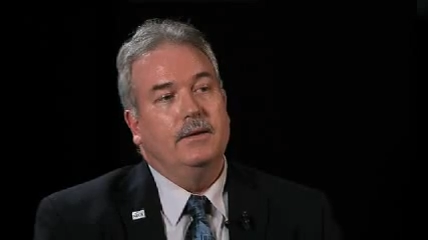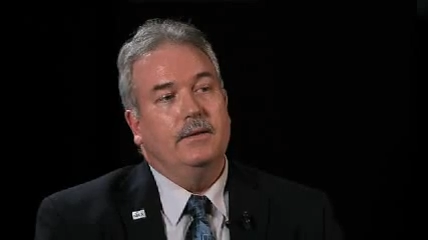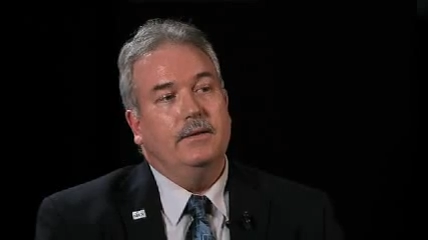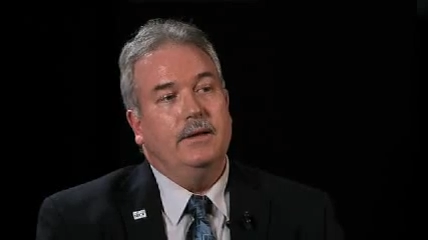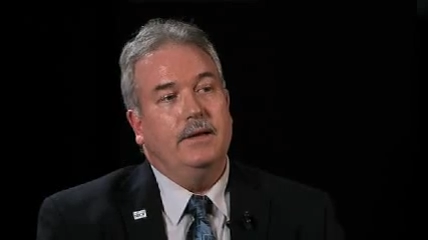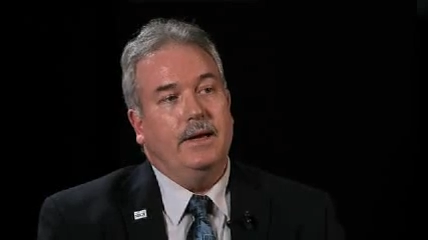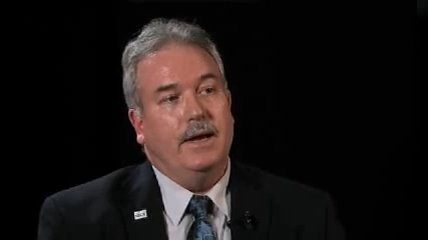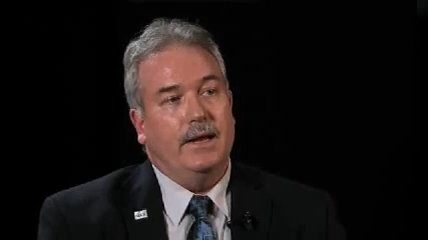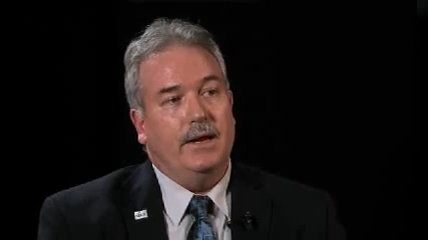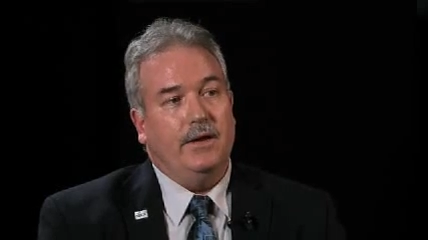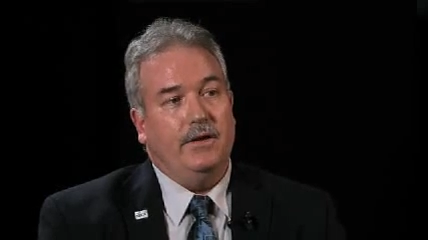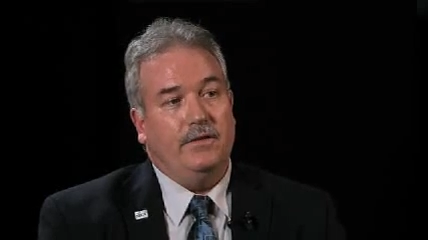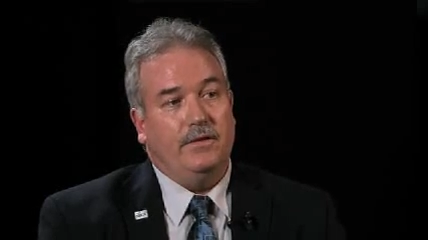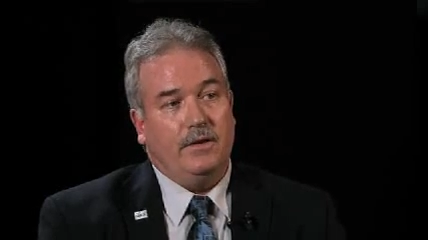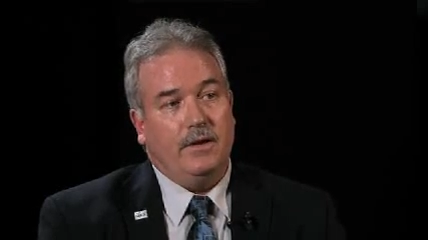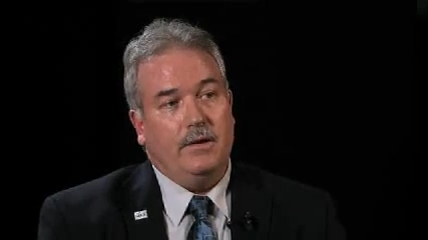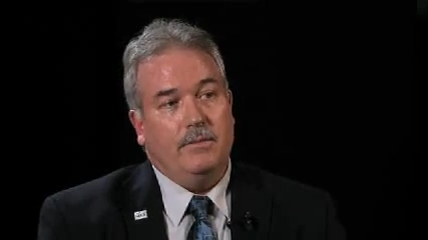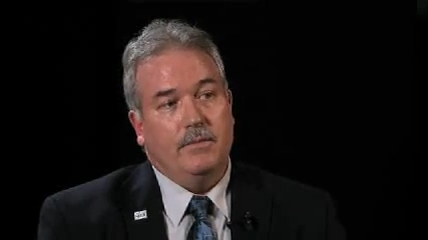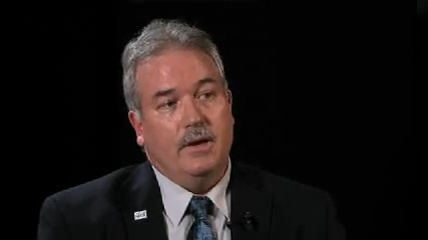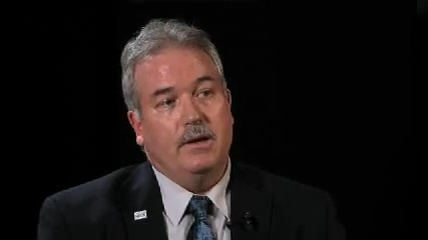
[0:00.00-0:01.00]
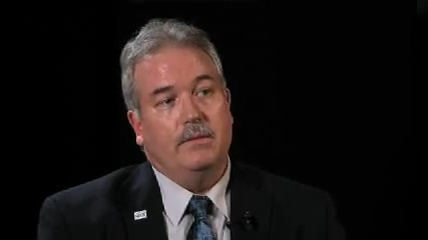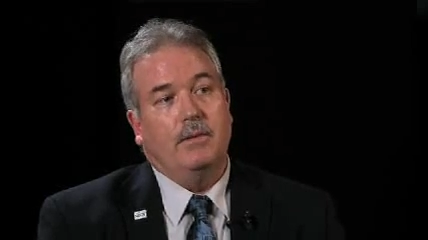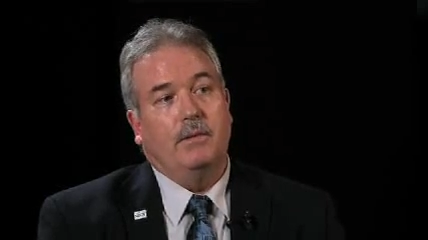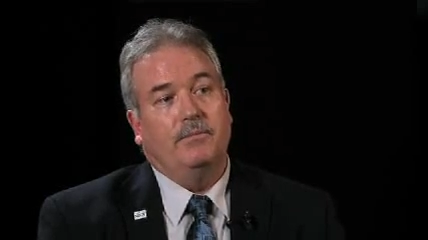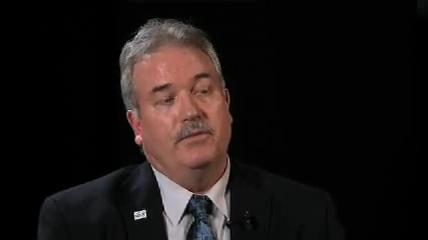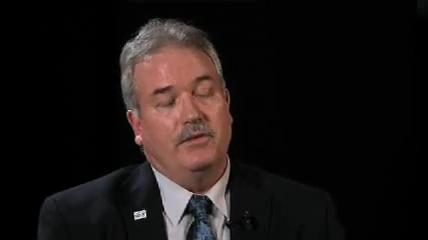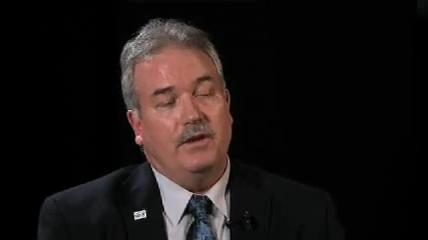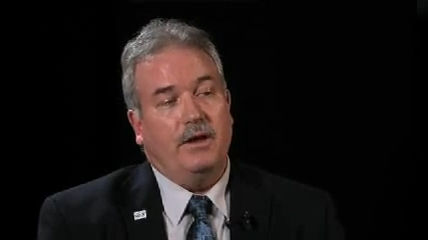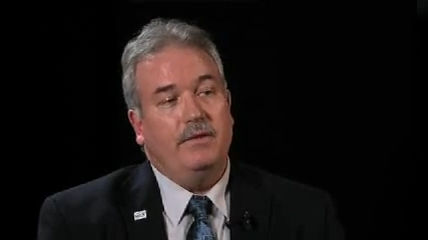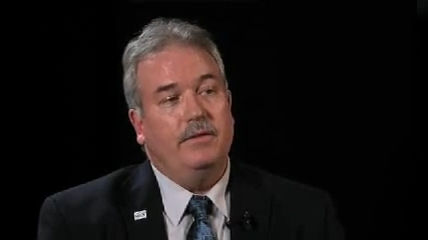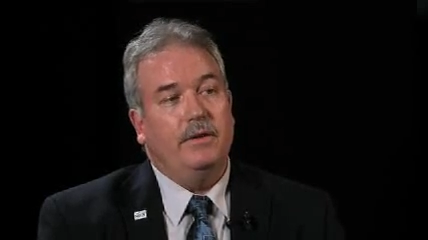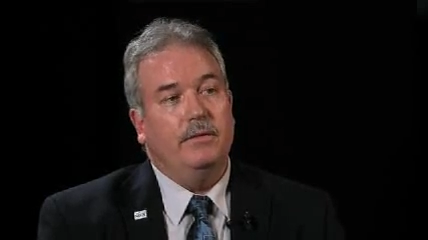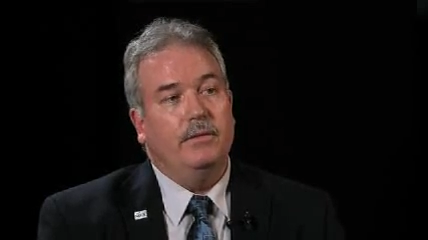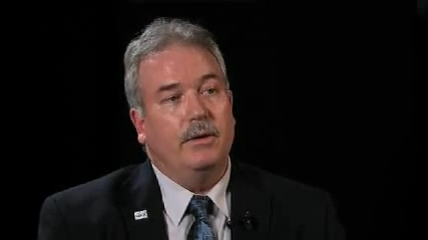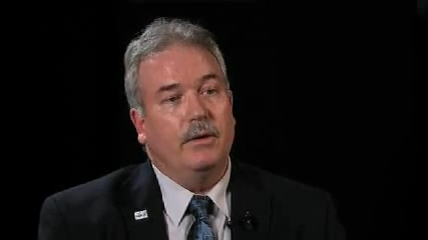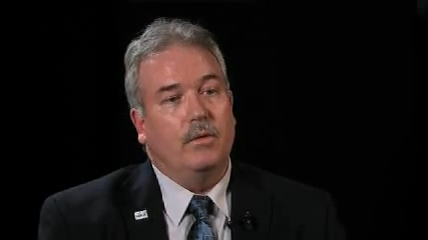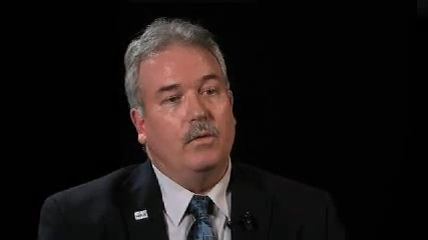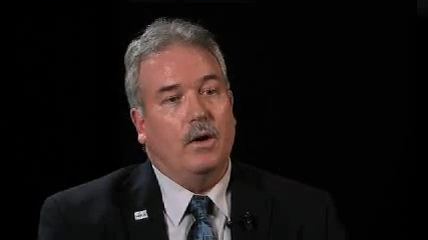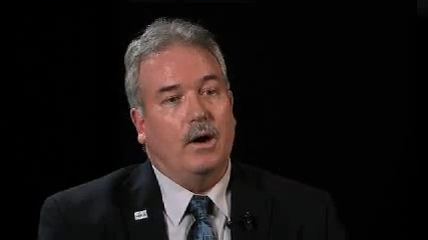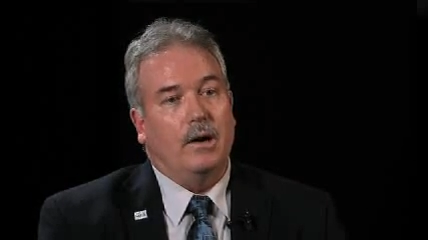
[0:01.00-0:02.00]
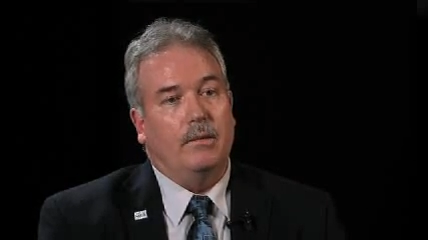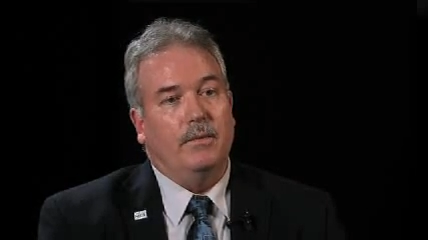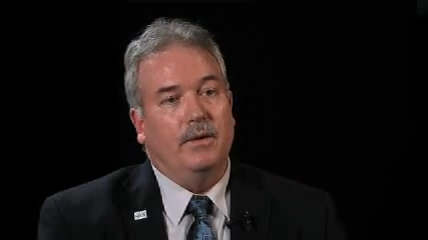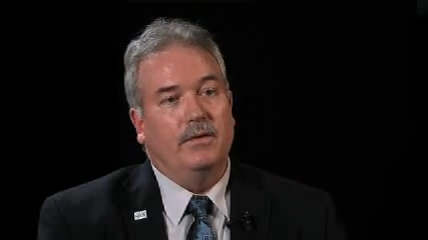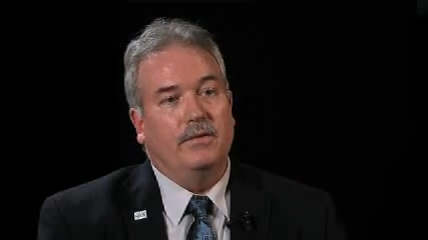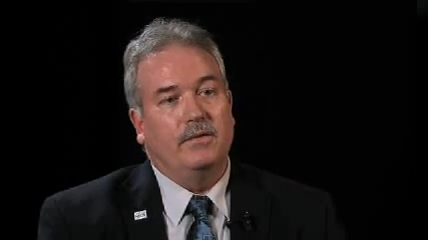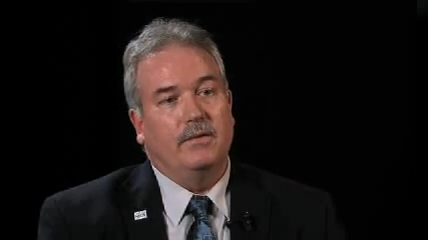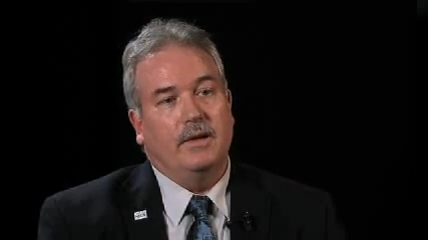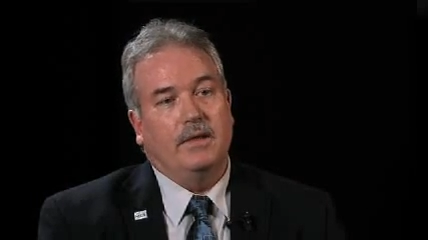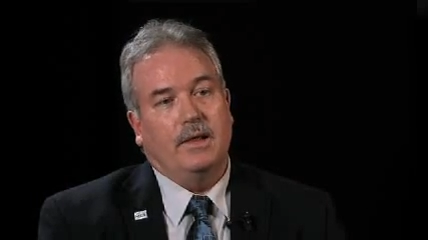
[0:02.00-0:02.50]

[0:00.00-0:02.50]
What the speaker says: the NEC minimum safety requirements,